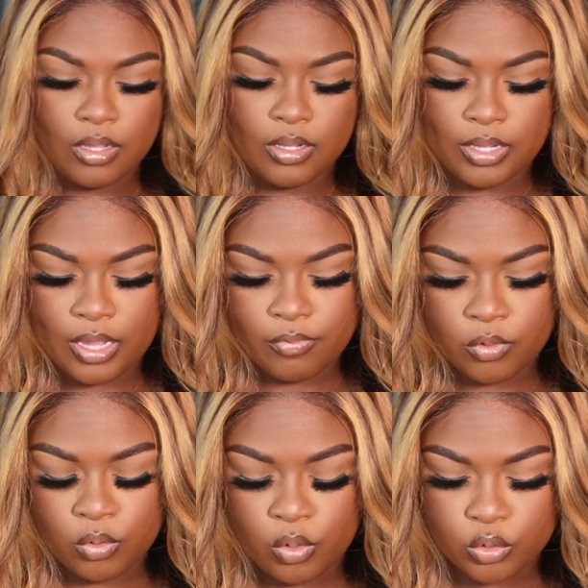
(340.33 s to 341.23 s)

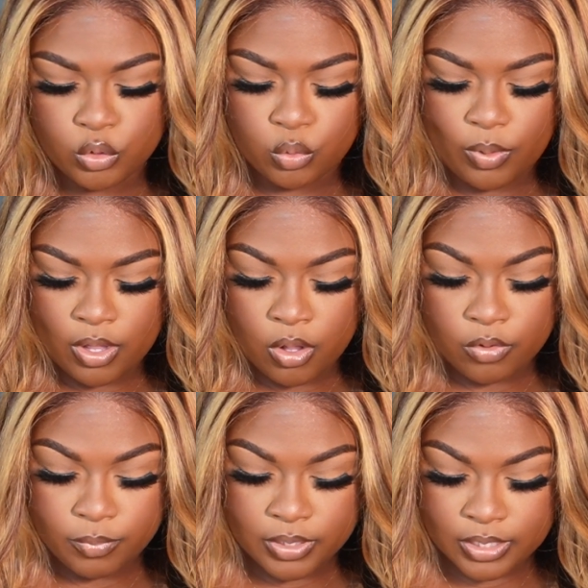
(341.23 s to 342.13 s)
level
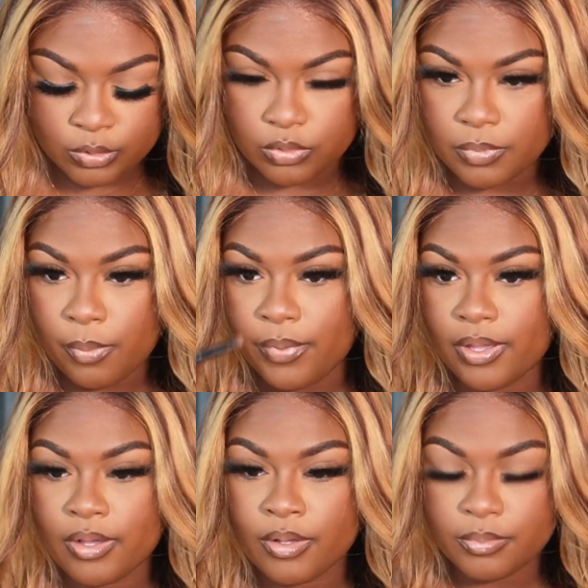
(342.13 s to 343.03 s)
12 because with my
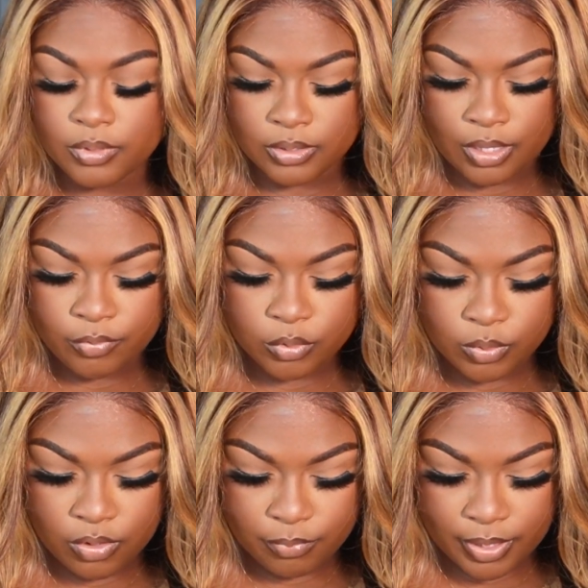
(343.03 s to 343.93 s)
makeup, the level
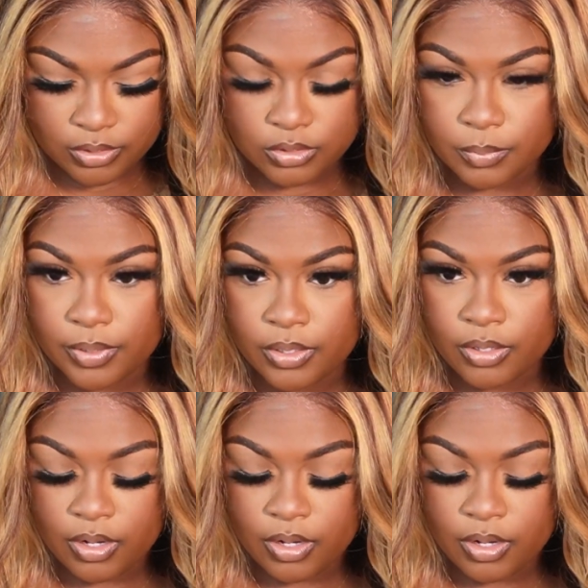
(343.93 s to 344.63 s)
12 matches better.